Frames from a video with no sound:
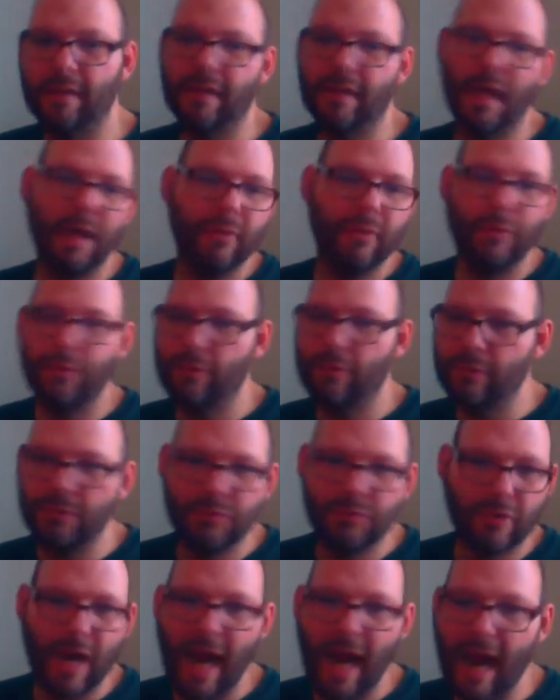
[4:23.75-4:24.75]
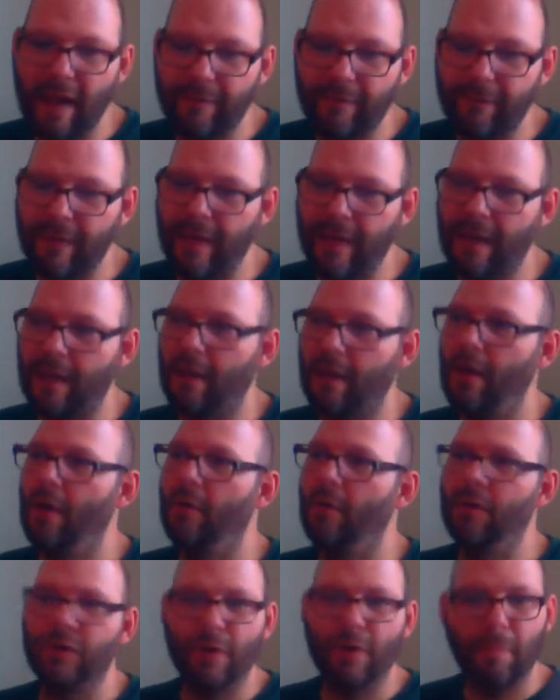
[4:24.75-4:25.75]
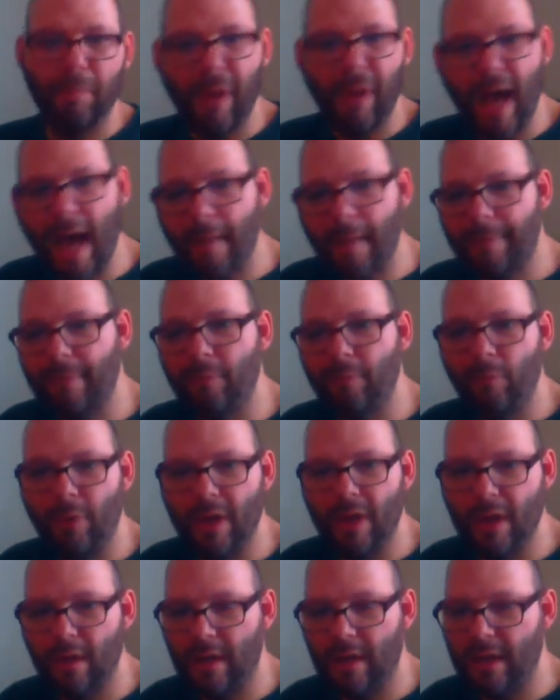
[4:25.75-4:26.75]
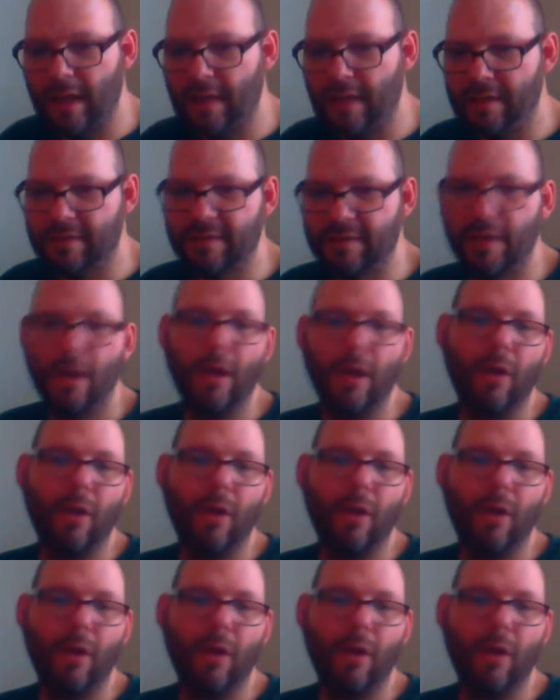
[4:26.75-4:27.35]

cutting through traffic, when you're popping wheelies,